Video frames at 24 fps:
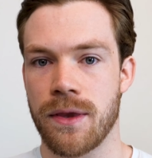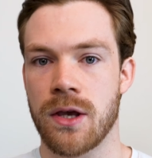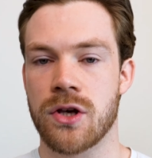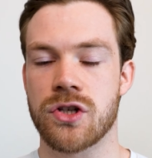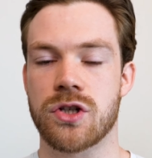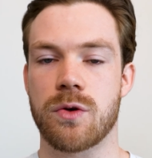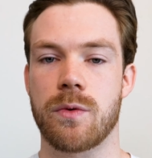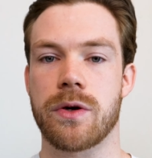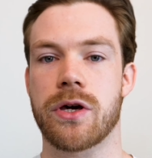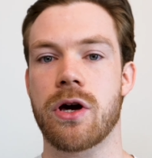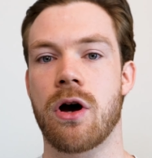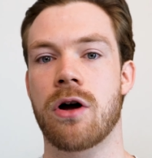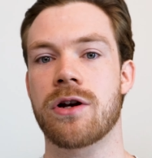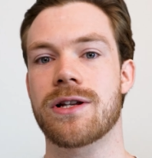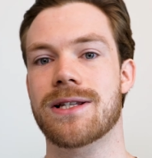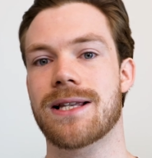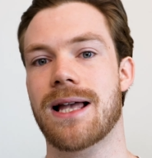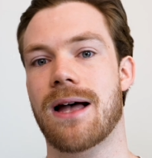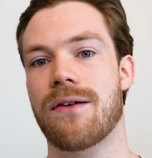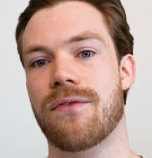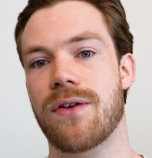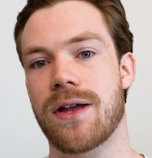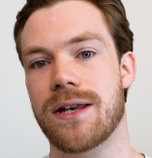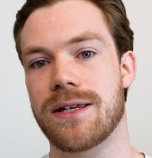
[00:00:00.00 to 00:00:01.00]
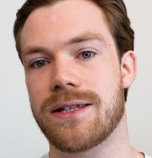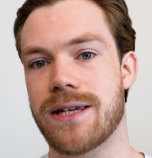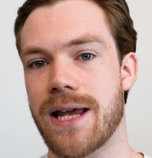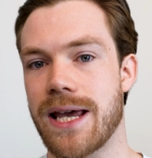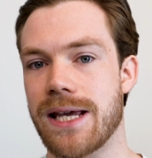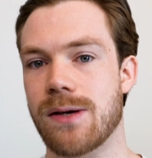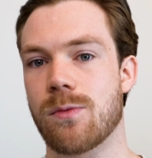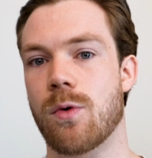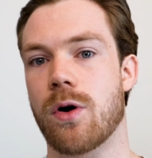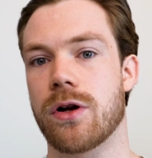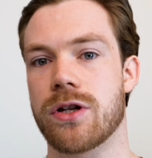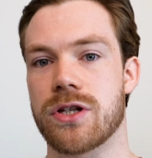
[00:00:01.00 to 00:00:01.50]
So we can't just have
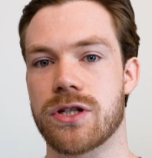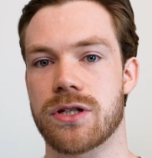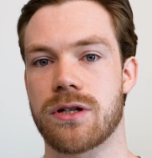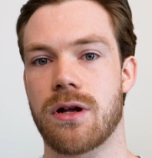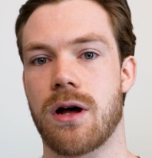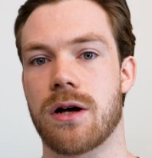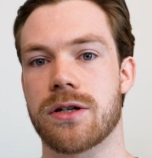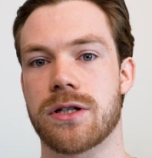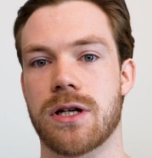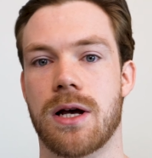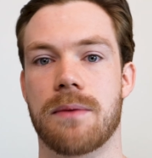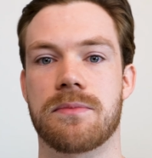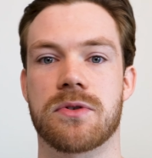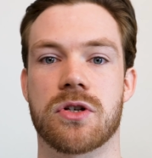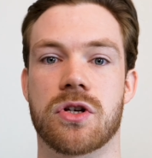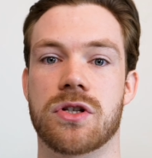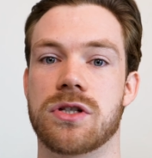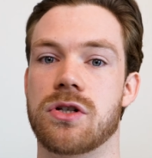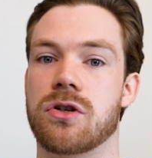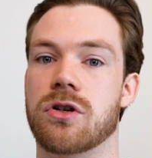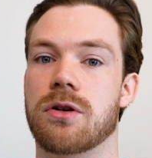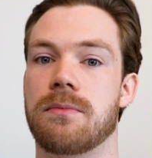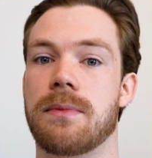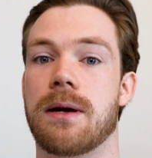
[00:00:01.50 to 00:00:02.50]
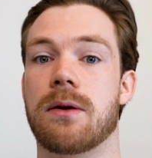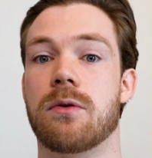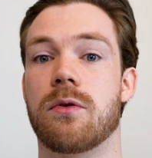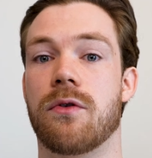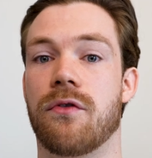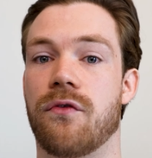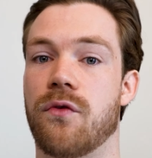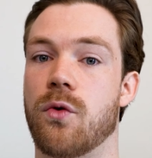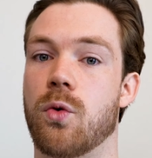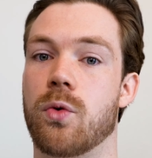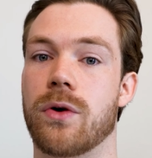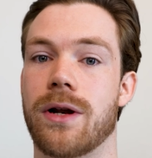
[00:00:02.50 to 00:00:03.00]
day one startups because they're not going to be able to
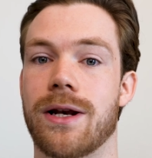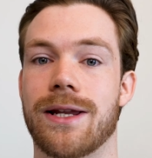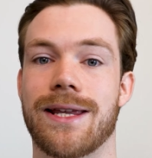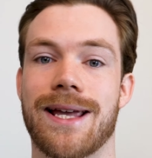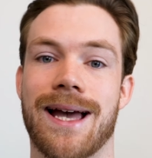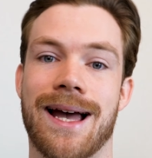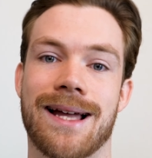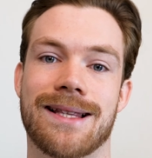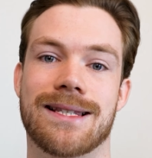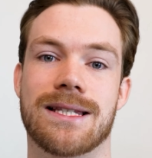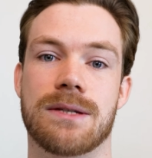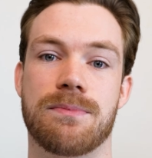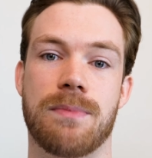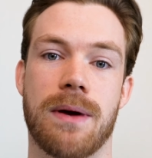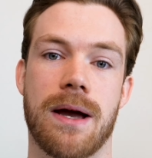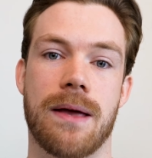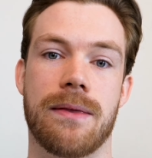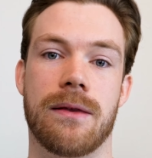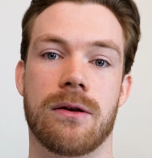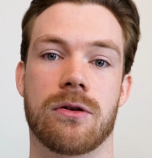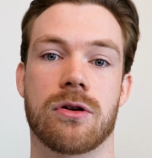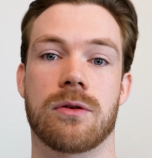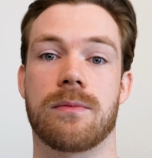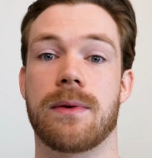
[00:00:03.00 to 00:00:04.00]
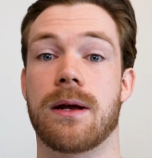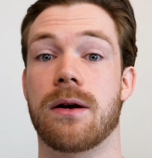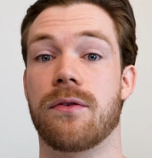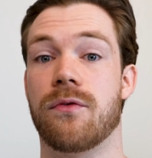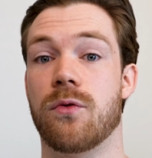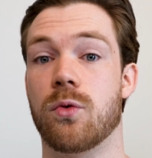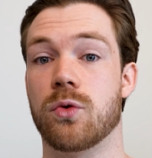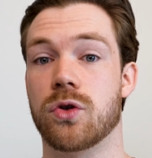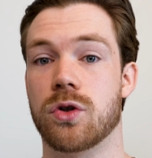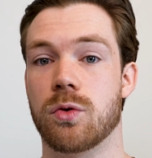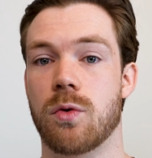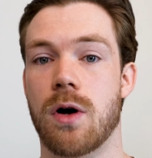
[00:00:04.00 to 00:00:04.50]
afford any ad spend. They're not going to be able to
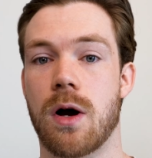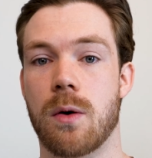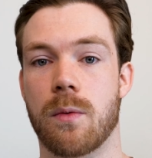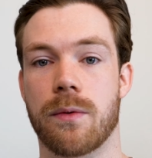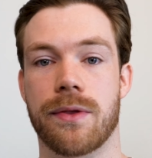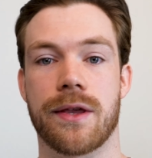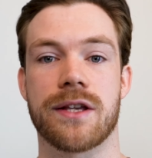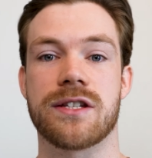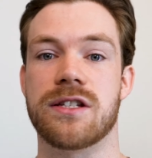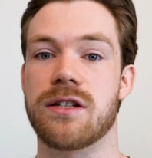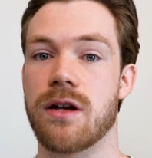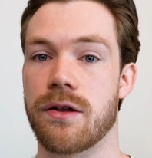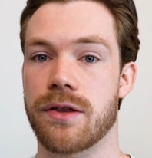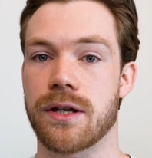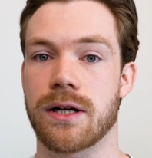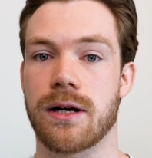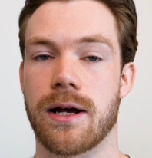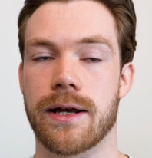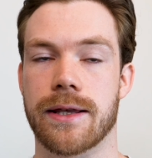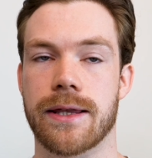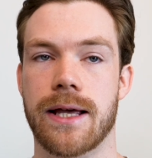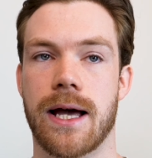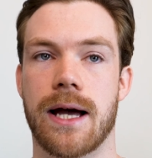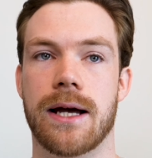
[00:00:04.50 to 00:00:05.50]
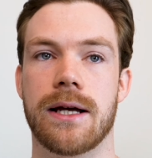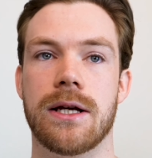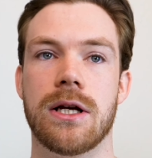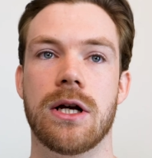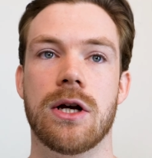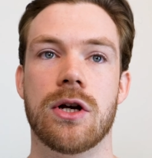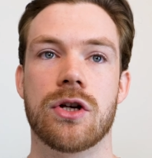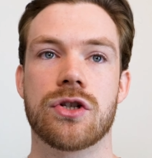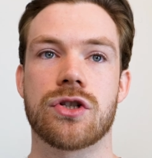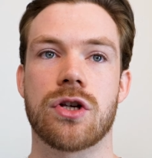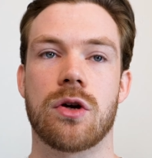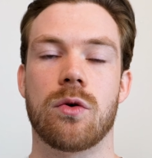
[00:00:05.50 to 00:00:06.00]
afford to work with us, nothing like that.
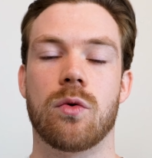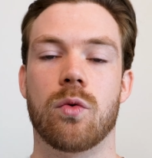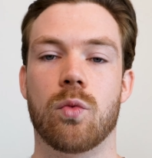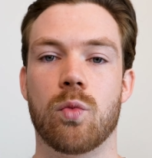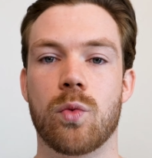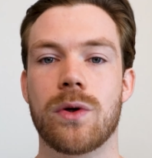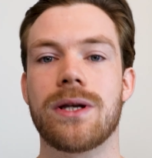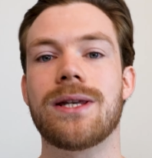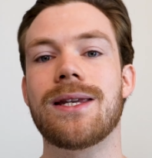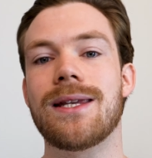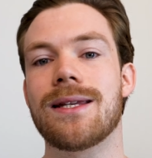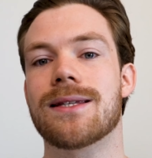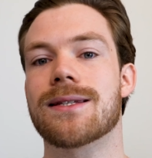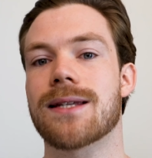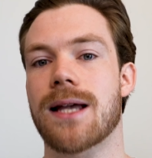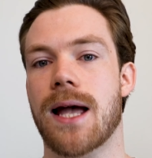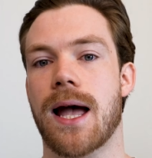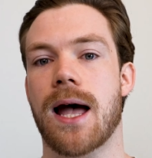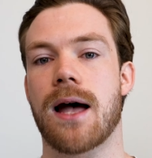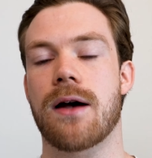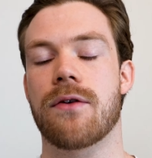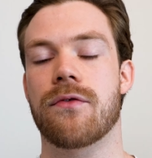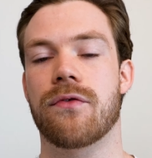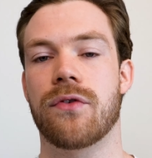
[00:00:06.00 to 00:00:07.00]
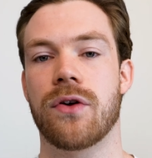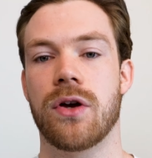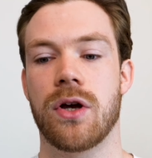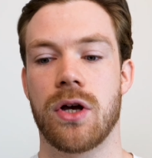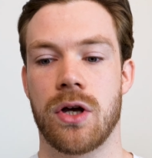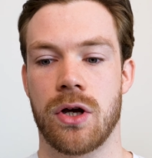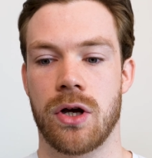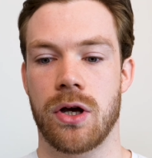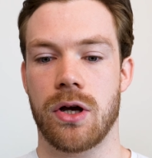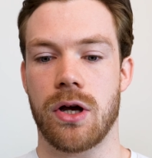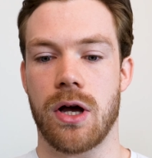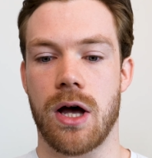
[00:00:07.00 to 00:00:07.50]
So we need to have
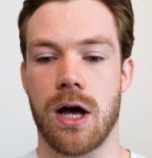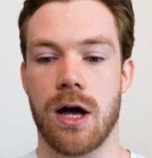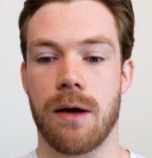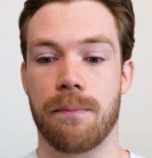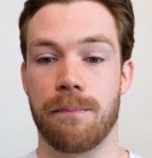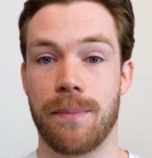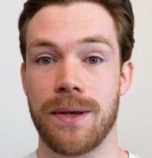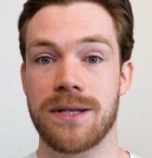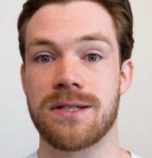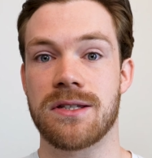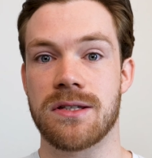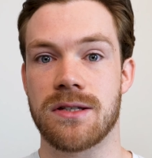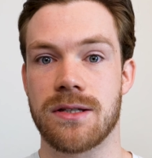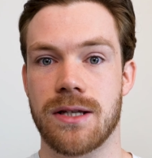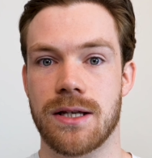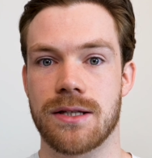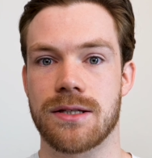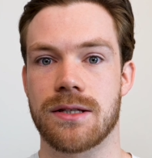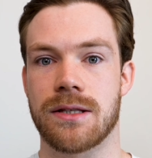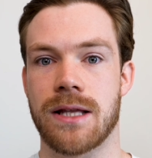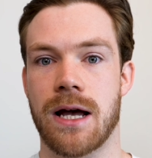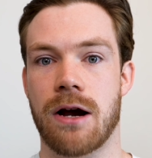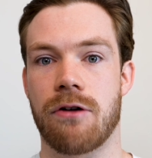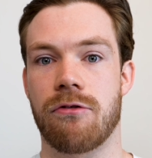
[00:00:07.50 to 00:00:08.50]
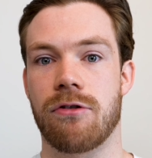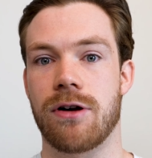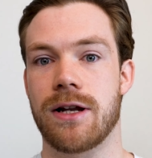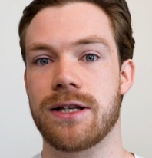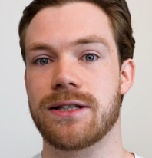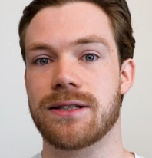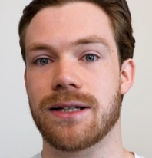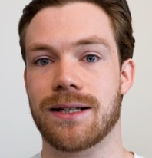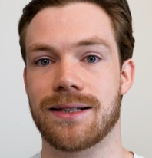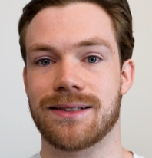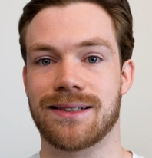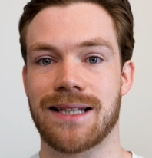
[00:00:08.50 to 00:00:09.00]
businesses that are at
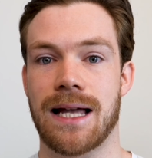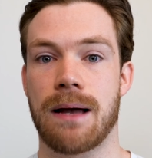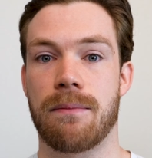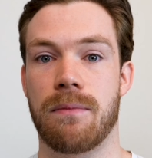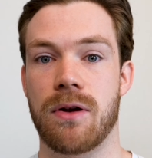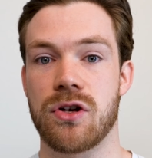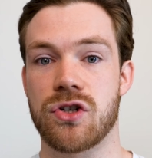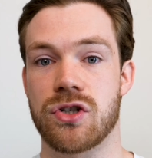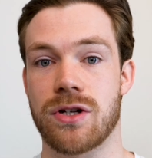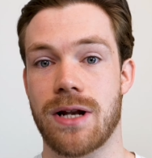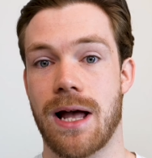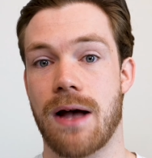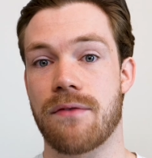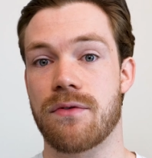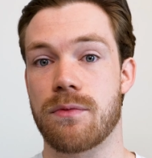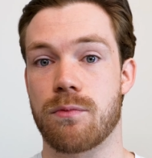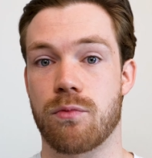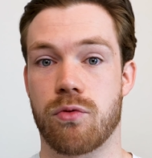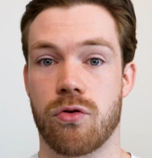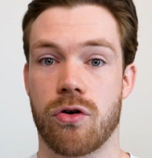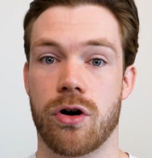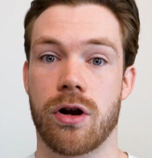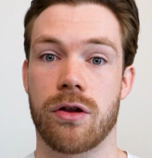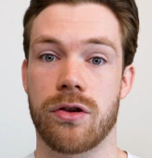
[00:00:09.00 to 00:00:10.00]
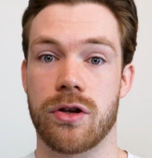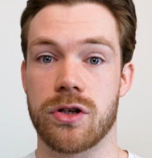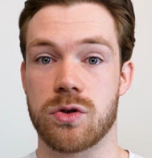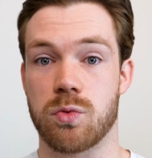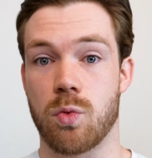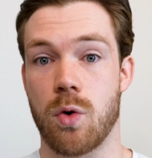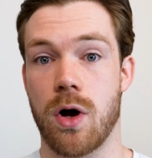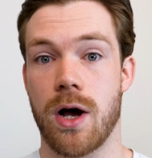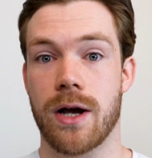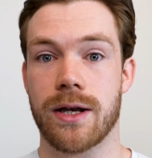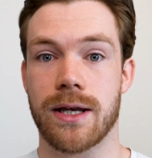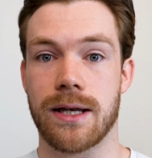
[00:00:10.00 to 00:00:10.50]
least established and have a product that's
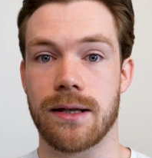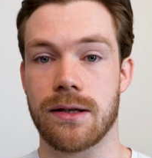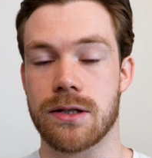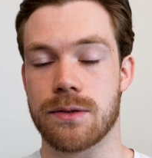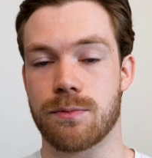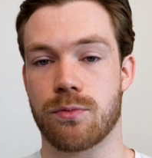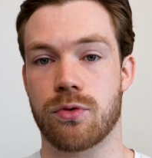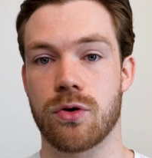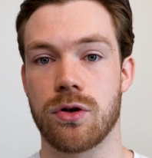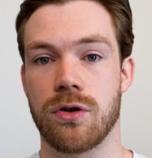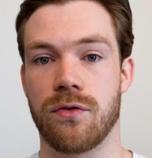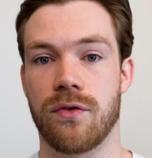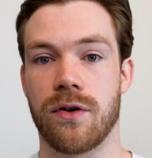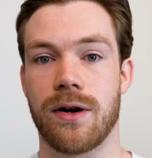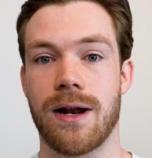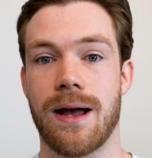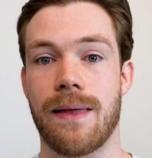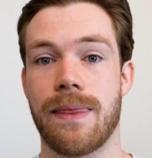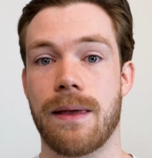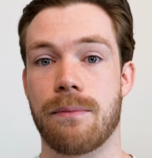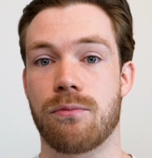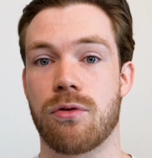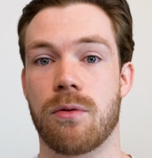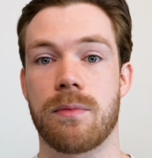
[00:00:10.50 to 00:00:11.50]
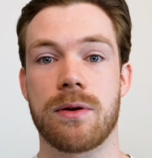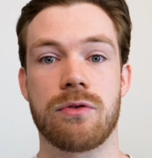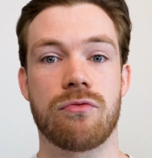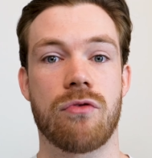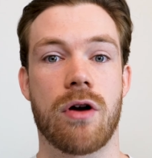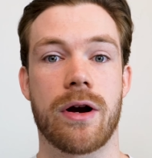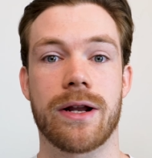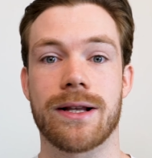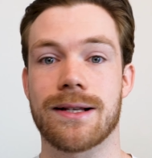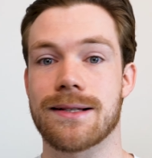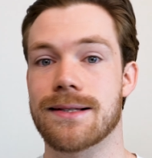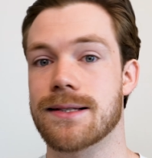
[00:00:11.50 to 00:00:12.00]
working, that's proven, and they're probably
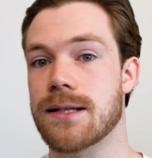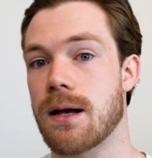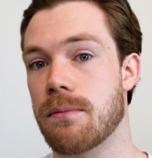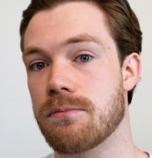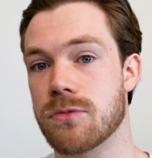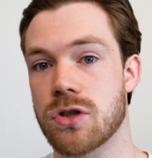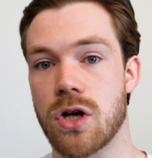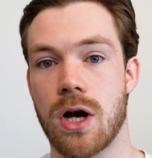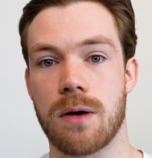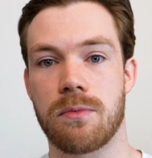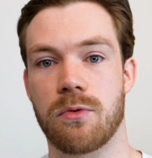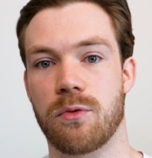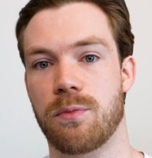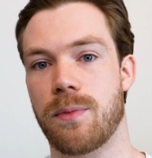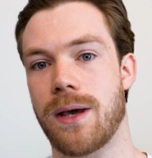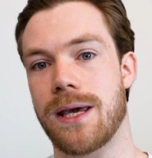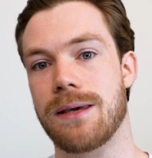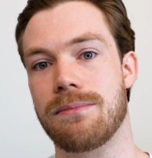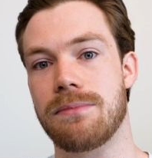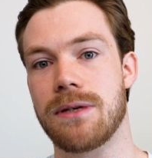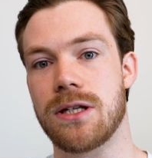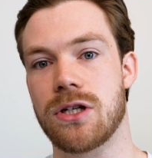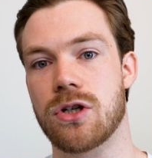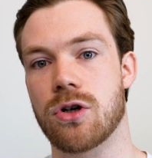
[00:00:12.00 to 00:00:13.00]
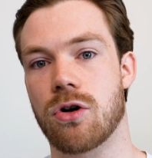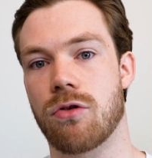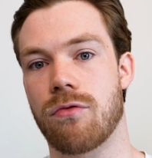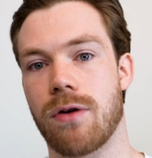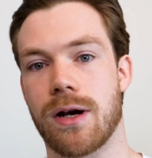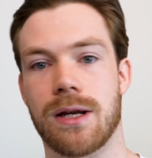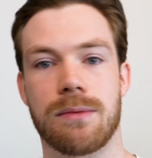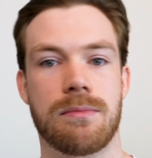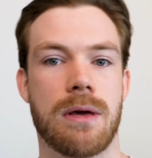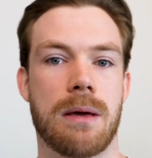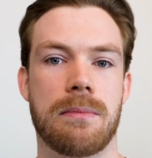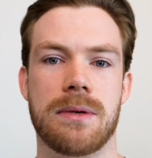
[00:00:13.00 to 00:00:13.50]
running some type of paid media
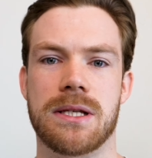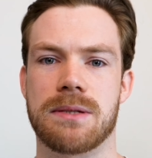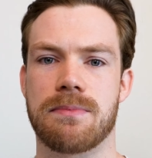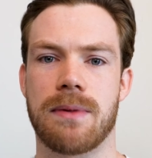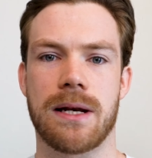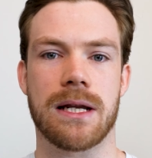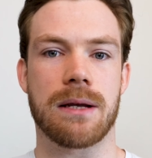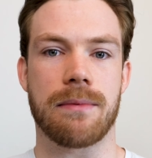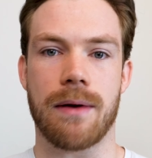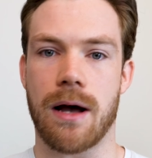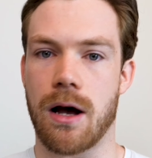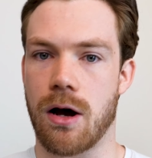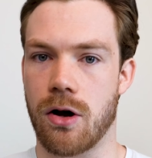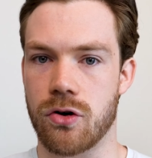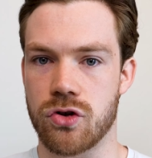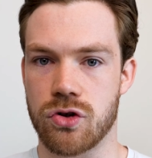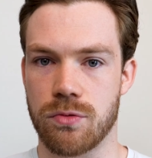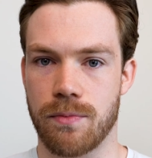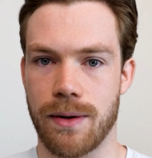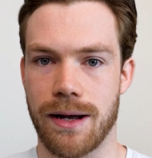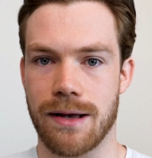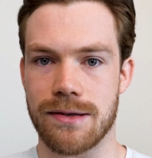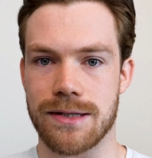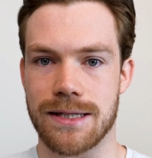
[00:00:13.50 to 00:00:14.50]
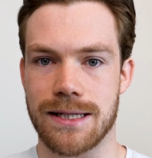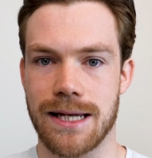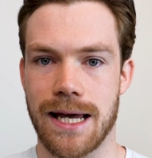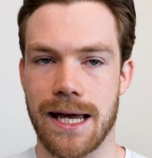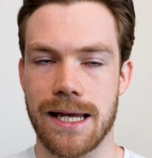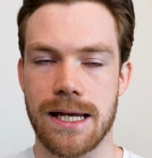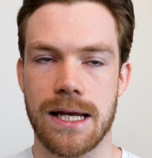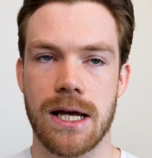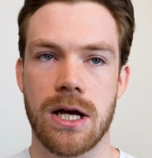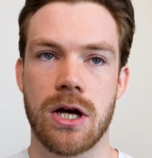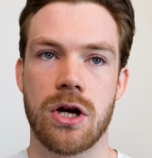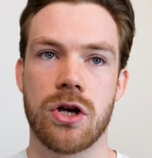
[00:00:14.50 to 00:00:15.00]
already, maybe spending about £100 a day.